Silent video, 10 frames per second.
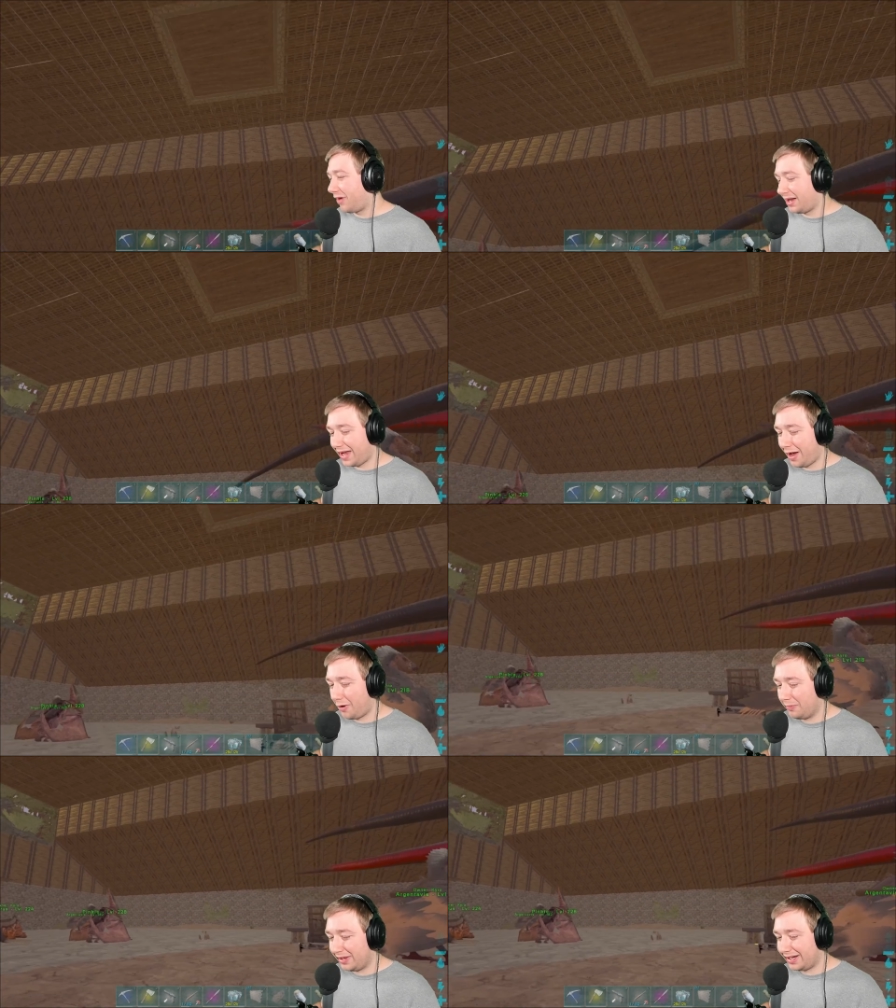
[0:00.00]
right
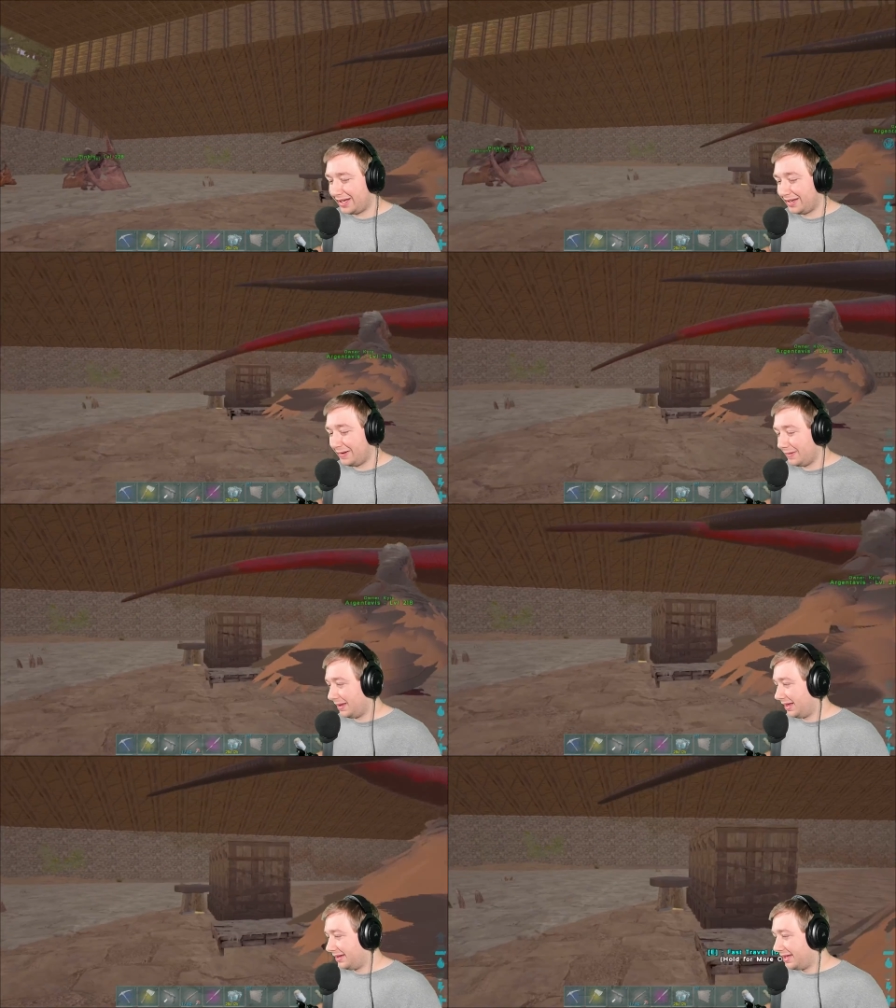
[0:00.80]
now, but
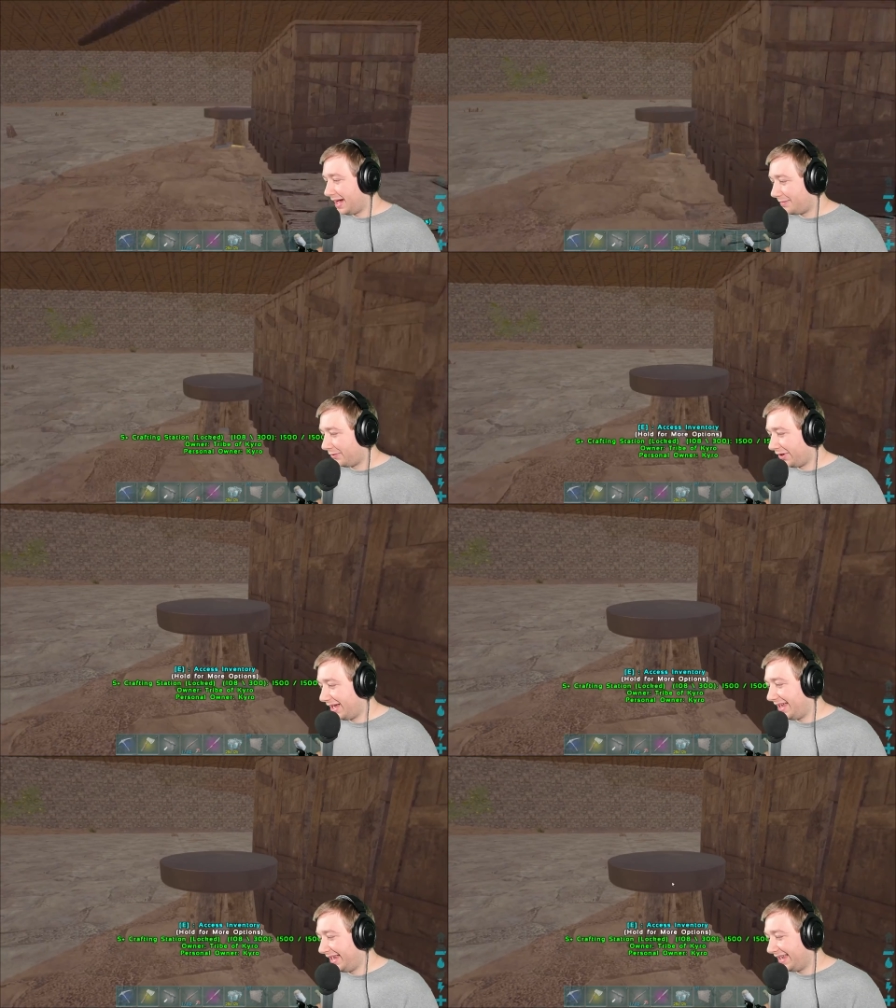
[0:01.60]
yeah, I'm
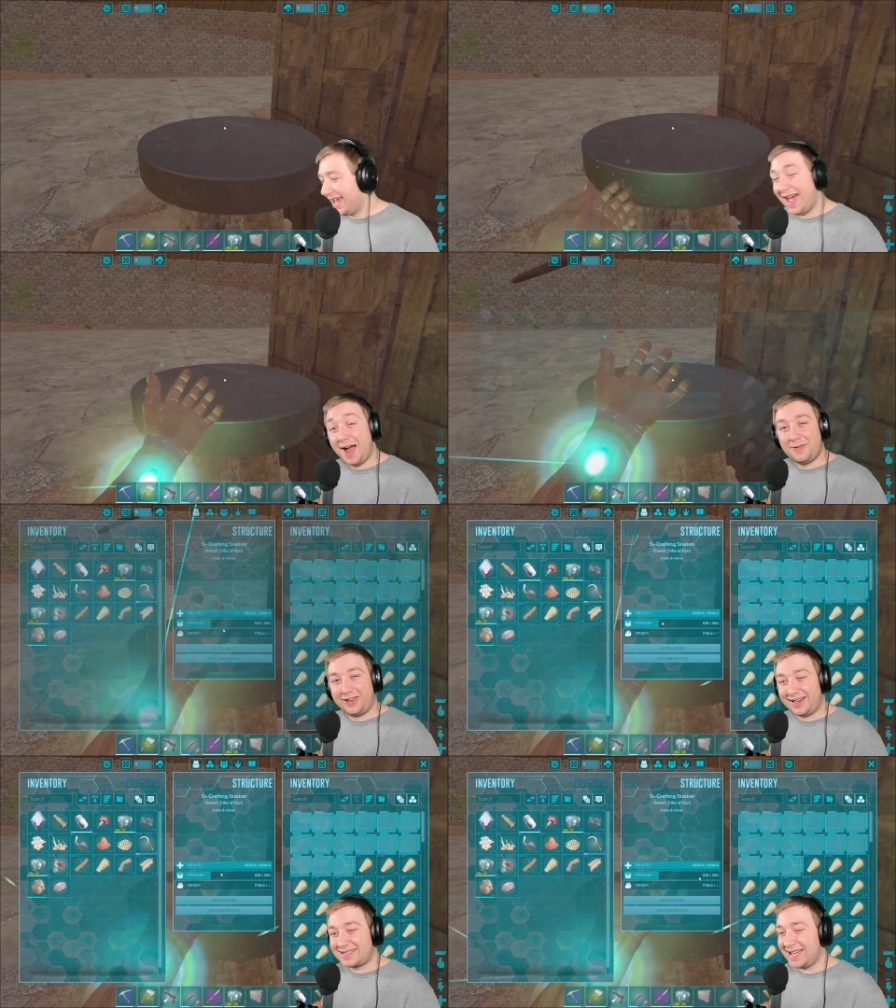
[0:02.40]
really I'm
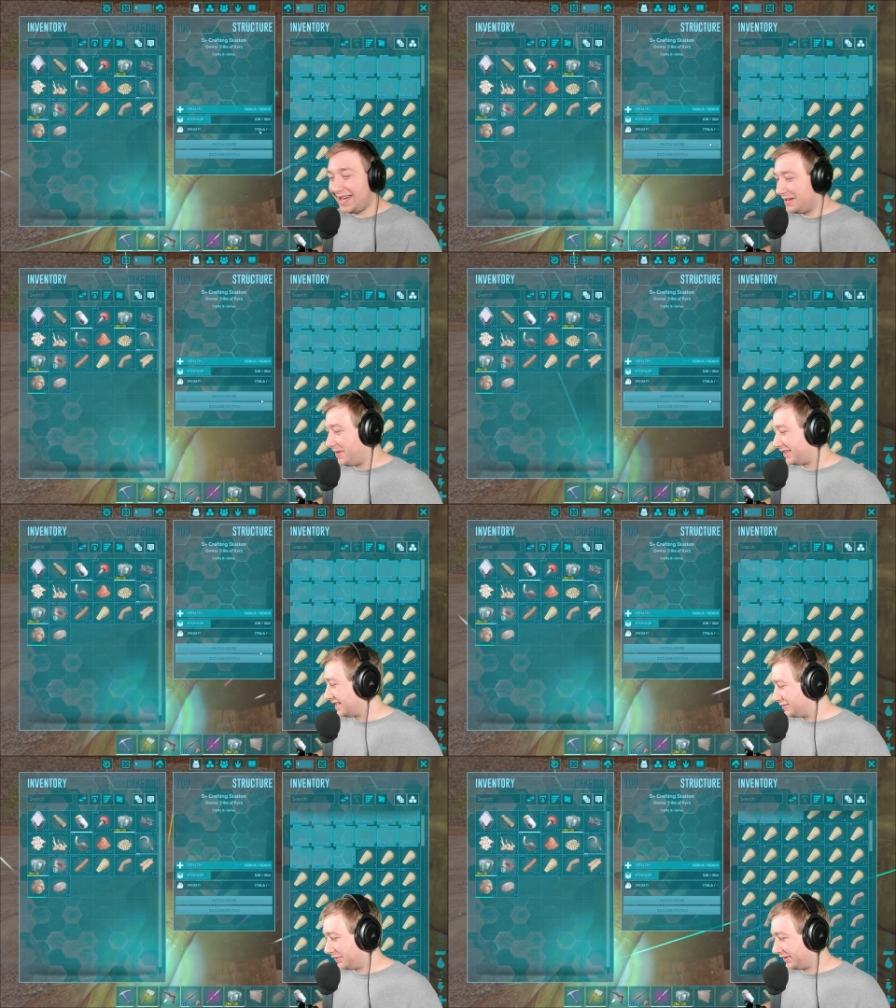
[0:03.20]
really excited about
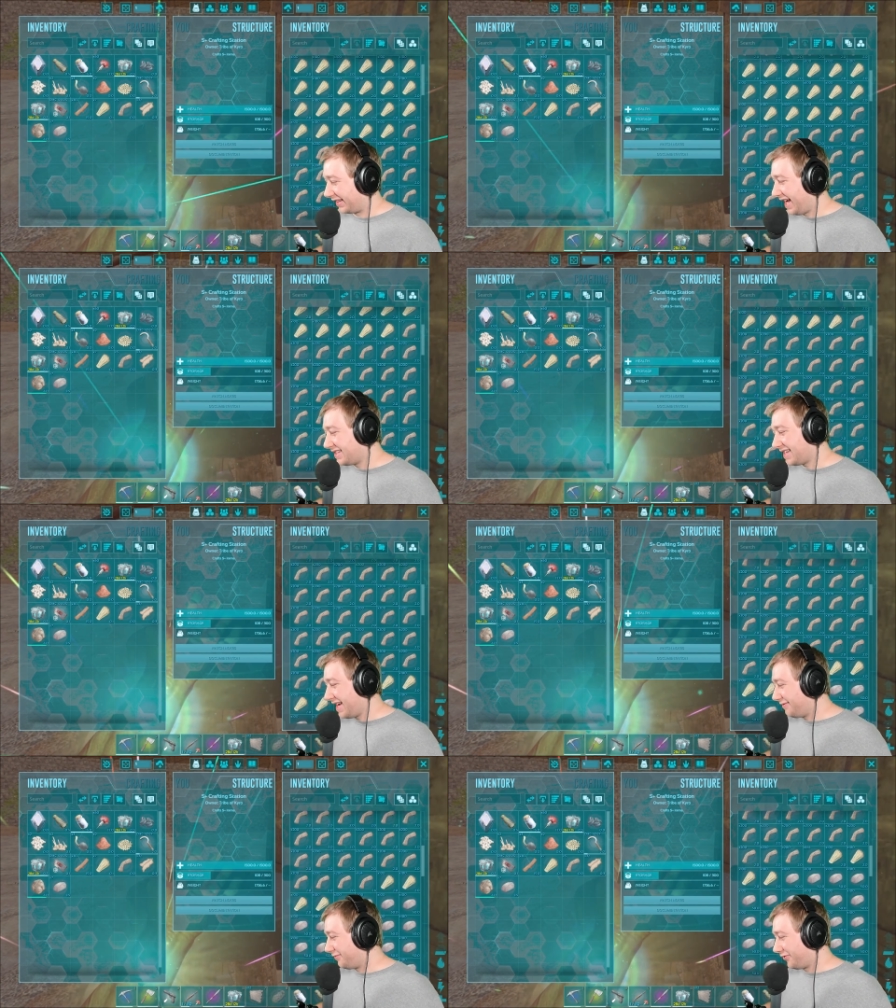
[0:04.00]
this build, guys.
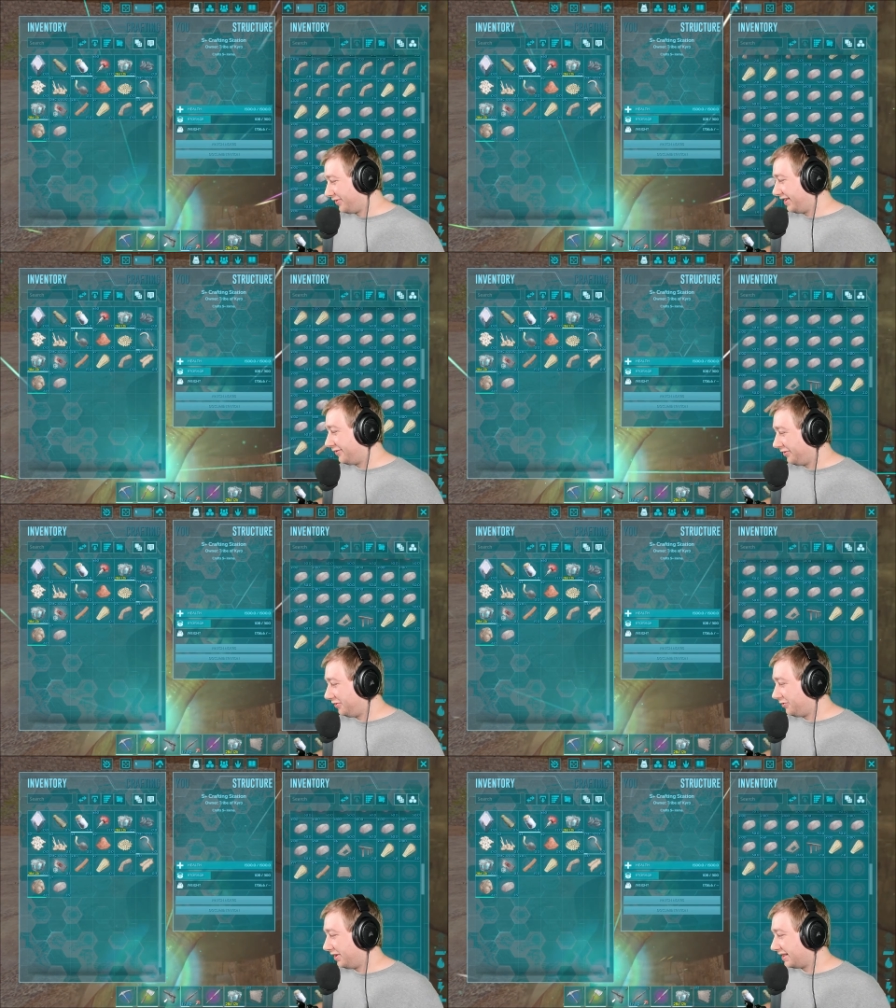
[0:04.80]
I'm
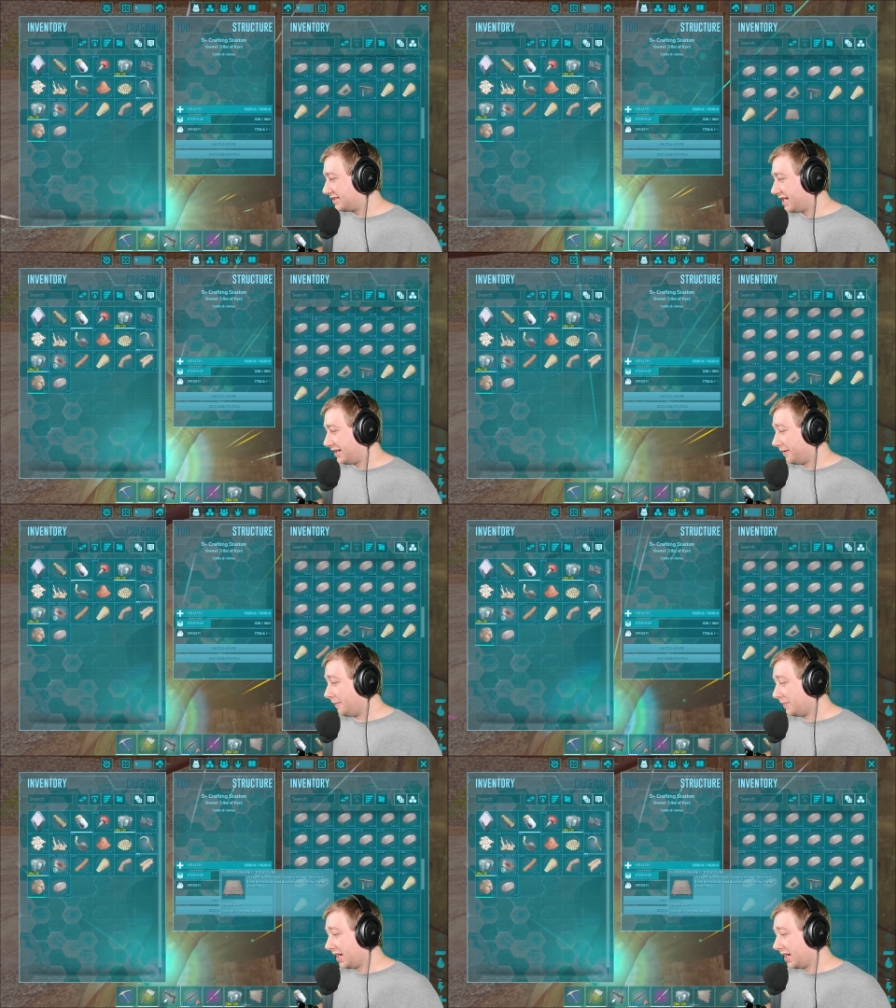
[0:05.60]
really excited.